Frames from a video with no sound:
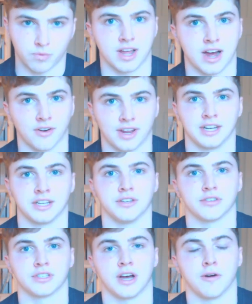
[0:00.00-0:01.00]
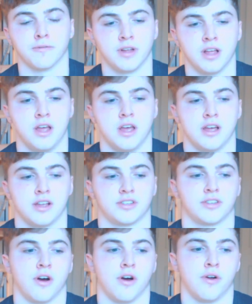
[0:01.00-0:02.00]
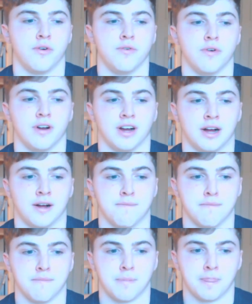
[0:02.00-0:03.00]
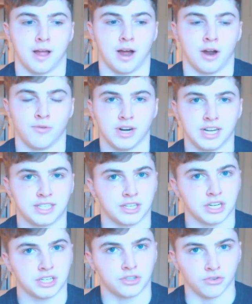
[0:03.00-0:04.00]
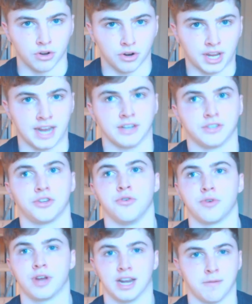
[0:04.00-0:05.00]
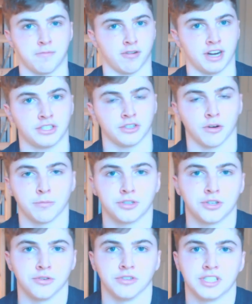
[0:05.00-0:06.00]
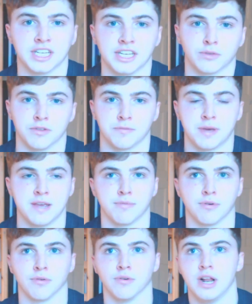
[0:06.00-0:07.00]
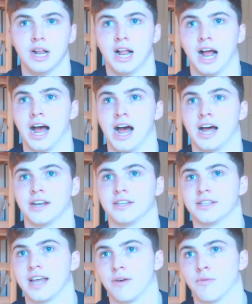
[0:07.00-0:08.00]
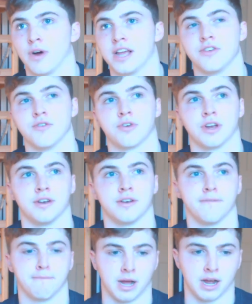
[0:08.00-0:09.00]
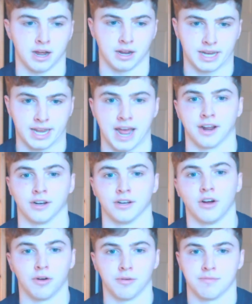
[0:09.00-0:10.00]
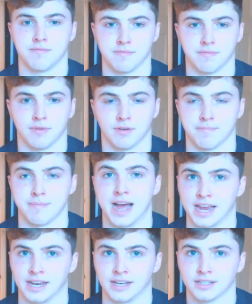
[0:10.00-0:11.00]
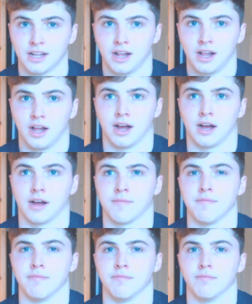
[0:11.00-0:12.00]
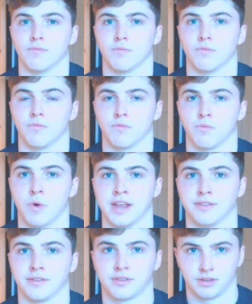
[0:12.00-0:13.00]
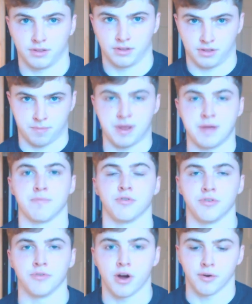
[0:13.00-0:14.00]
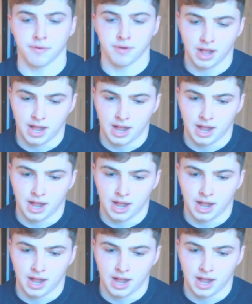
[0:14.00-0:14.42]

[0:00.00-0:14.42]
without killing yourself. So um, I really suggest you look into collaboration opportunities with people, and that way you can uh, get a lot made um, with the people you know.